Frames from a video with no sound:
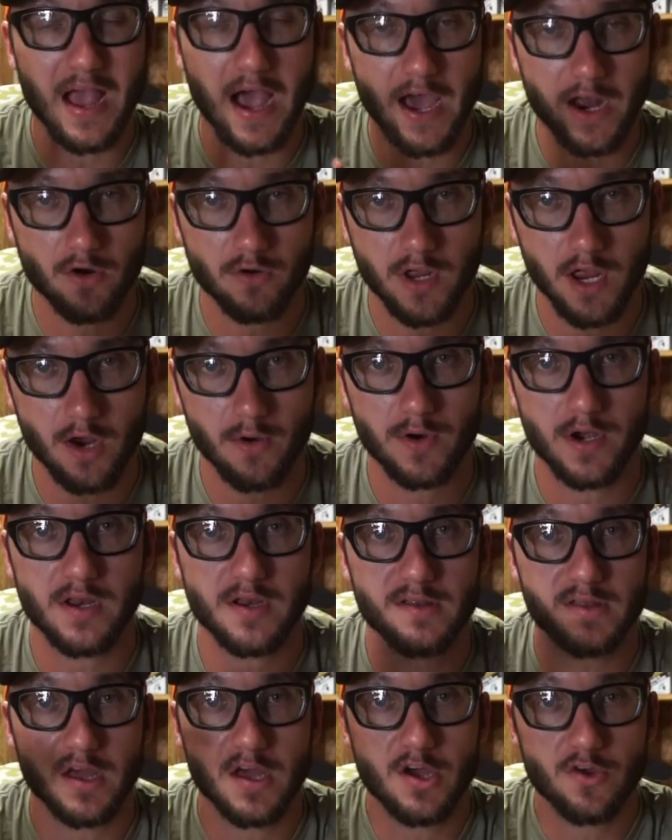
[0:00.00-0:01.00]
I don't care what it
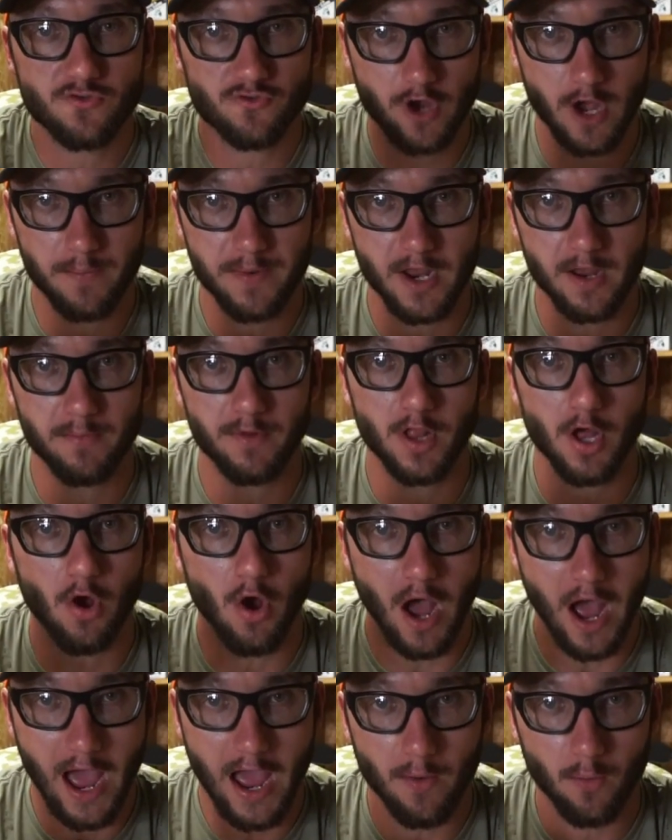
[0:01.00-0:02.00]
is, drop it down
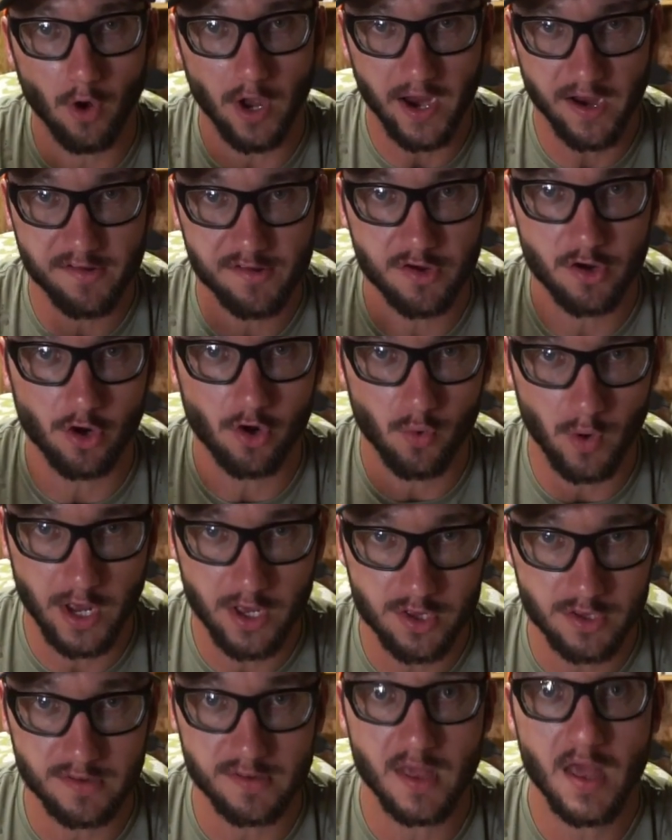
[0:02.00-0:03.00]
below. I will answer your
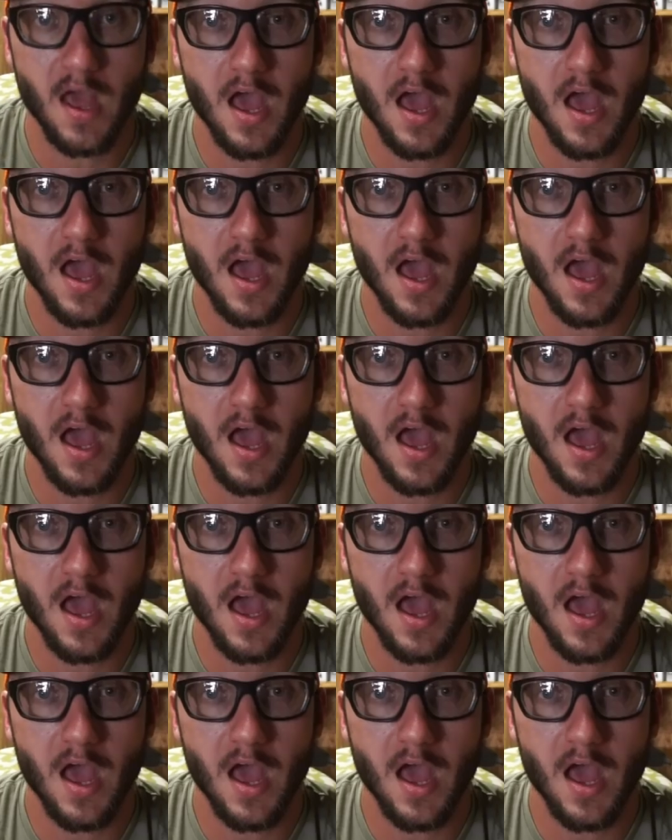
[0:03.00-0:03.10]
questions.